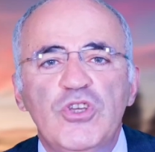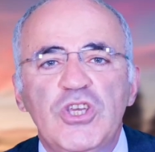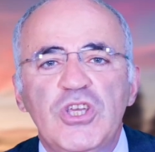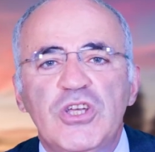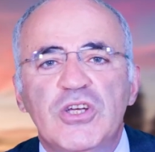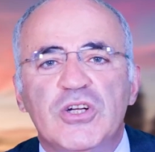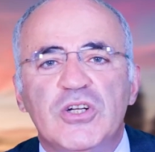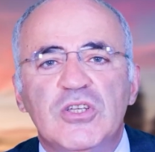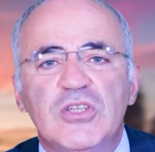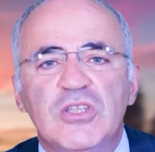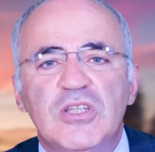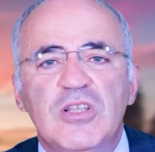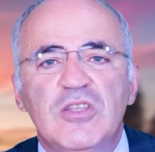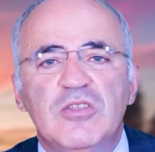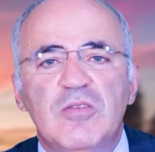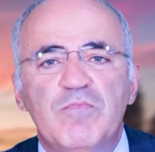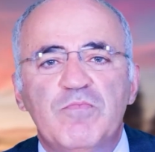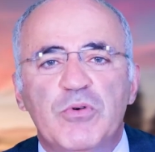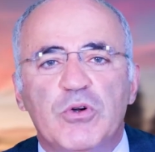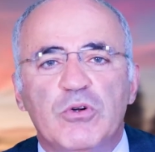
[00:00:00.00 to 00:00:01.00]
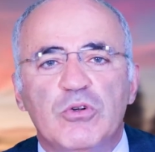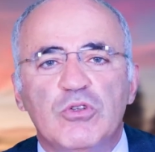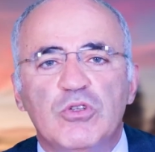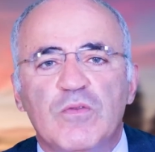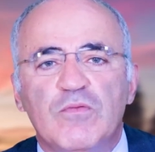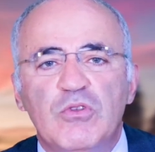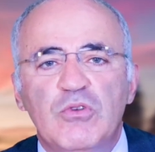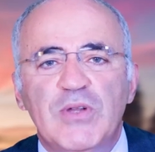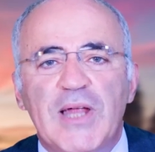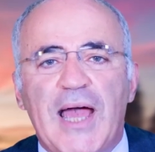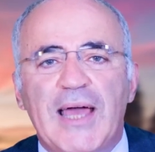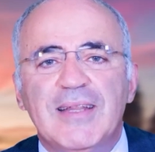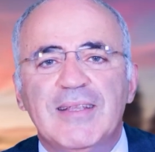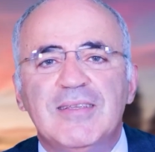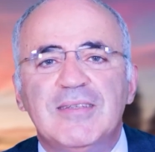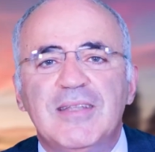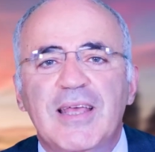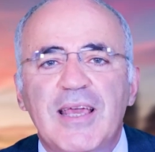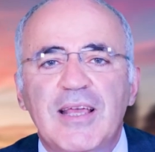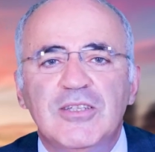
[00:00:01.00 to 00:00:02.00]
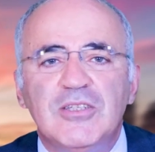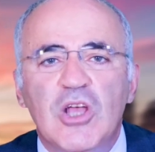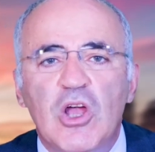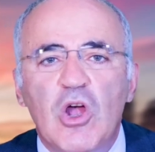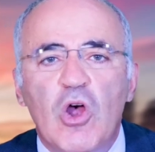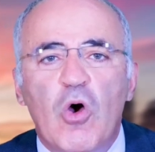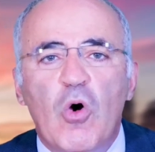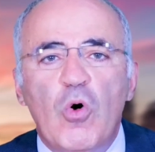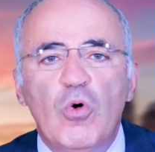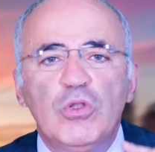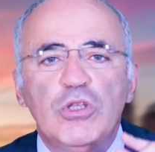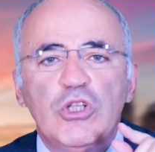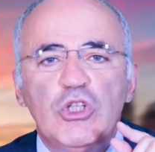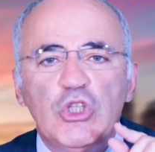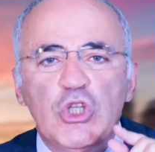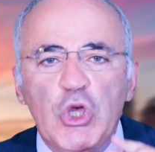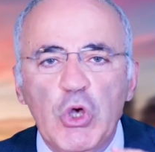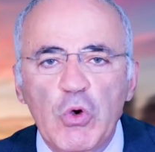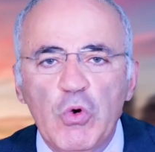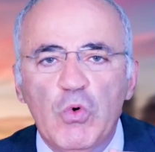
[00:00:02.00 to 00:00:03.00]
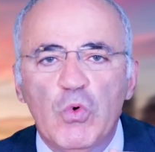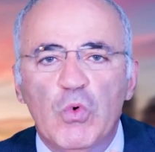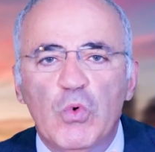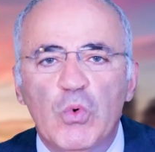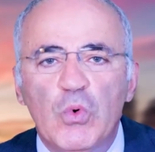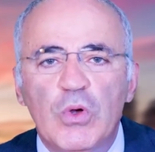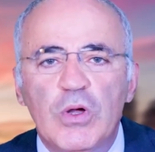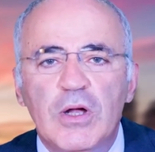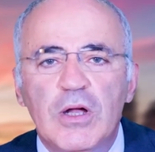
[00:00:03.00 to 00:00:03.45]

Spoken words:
years since the birth of the United States, only 2